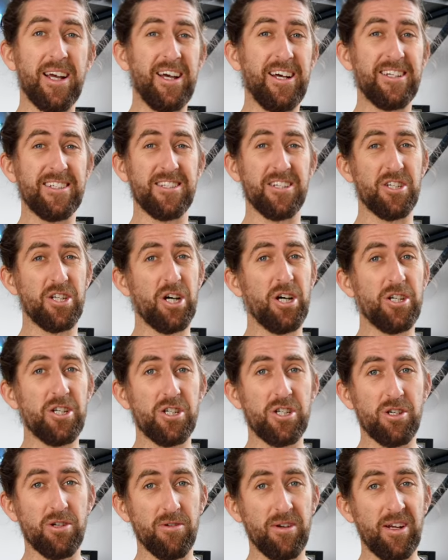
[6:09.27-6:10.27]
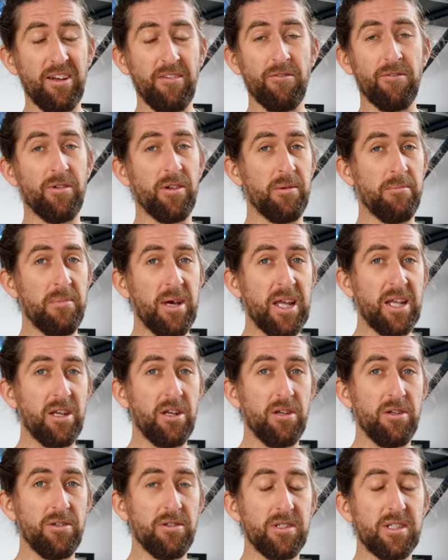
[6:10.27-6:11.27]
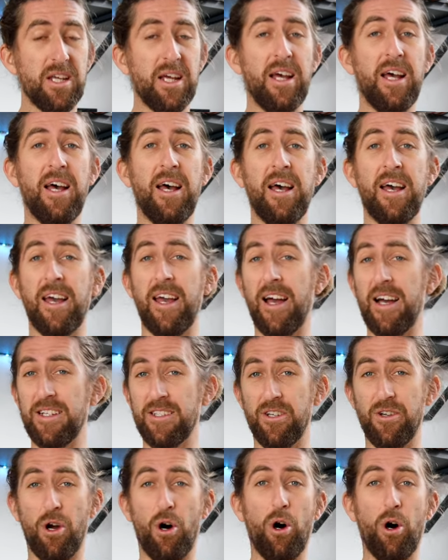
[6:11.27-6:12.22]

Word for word: has a touch screen for the menus, it has an